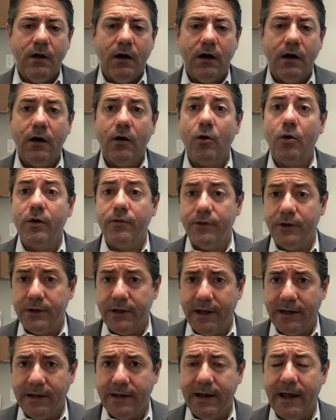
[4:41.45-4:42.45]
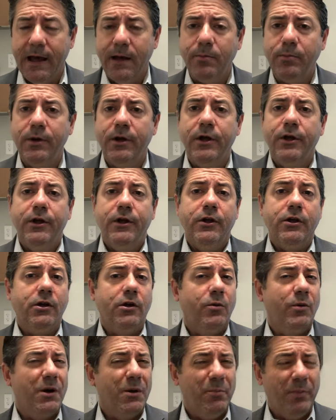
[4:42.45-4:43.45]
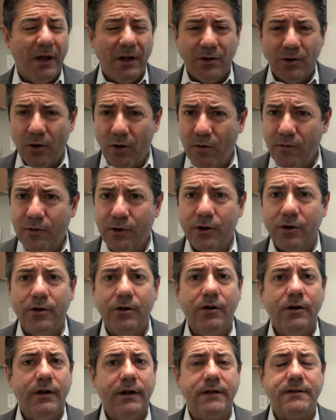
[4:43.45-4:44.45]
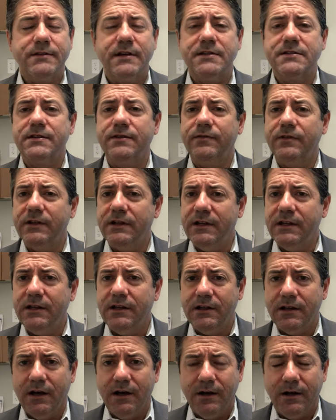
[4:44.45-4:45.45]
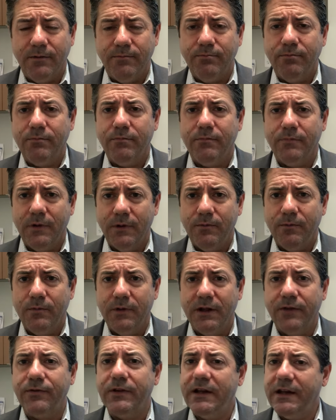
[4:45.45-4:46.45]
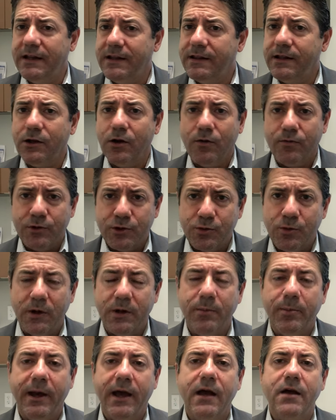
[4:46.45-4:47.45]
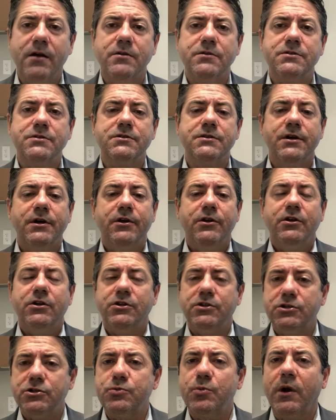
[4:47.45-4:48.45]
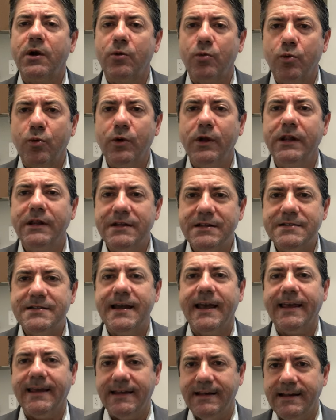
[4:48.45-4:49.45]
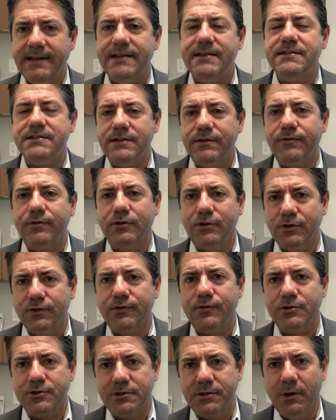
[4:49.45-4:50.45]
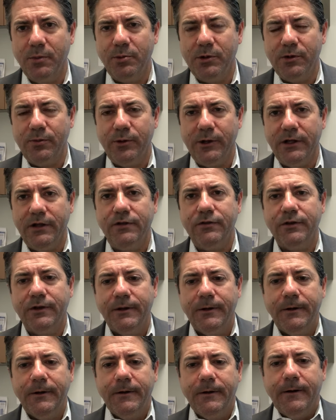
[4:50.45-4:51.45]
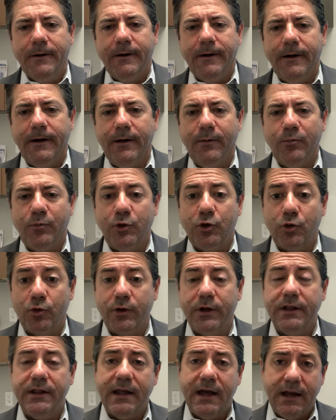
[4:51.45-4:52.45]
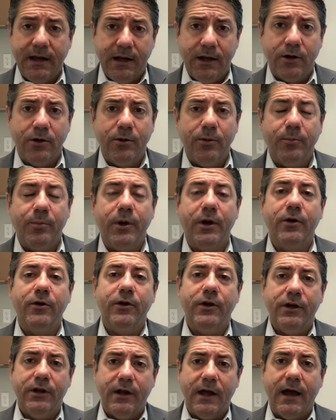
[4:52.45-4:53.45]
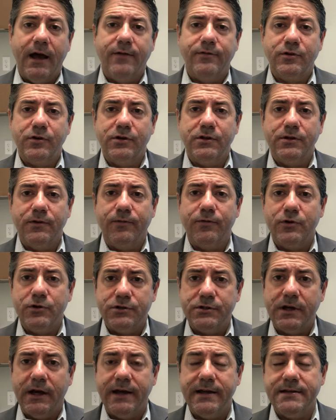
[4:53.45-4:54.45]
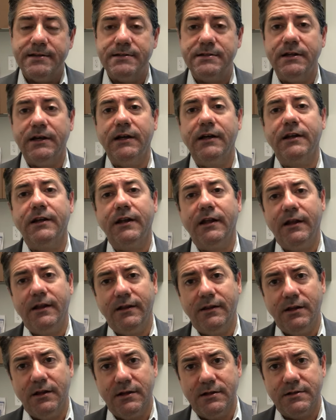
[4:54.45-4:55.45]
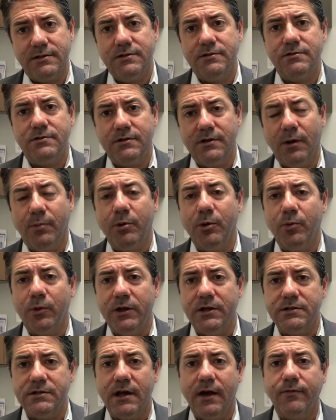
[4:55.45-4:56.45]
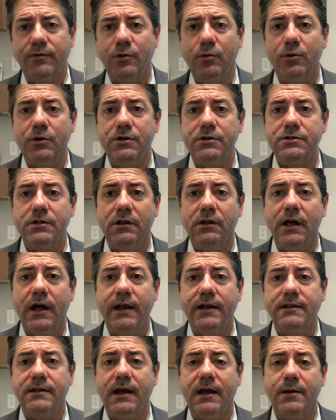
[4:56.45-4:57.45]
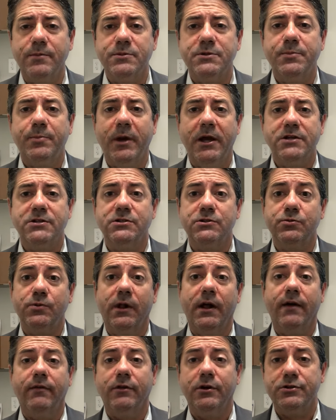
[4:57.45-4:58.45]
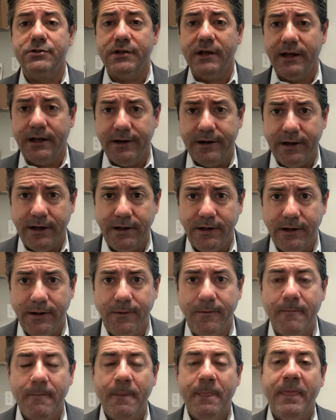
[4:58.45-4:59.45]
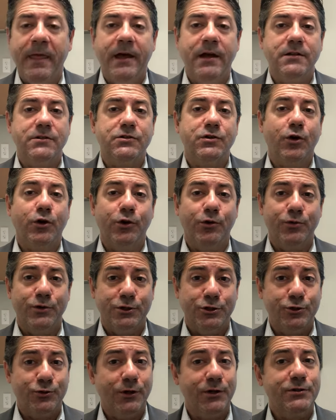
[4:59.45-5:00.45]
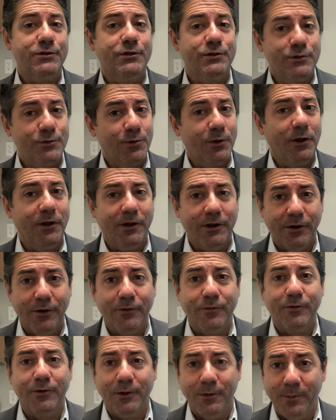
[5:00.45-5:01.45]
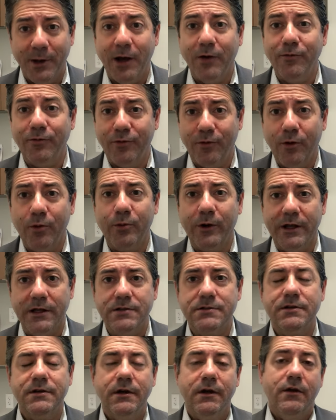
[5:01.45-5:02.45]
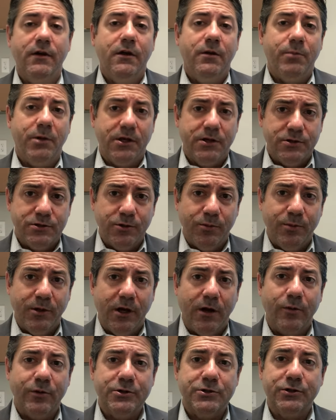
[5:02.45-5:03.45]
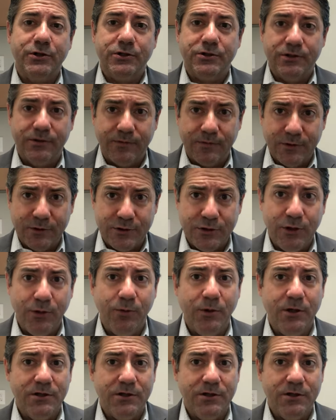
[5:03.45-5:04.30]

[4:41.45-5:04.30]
uh, or if you take a nap. You don't want to bend over excessively, uh, lift anything over twenty pounds. You just want to really take it easy for those first couple of weeks. Um, during that interim period, after the first eye is done in the a couple of weeks afterwards, a lot of times patients will have their second eye done. And so your restrictions really are for about four weeks because you'll be on restriction for two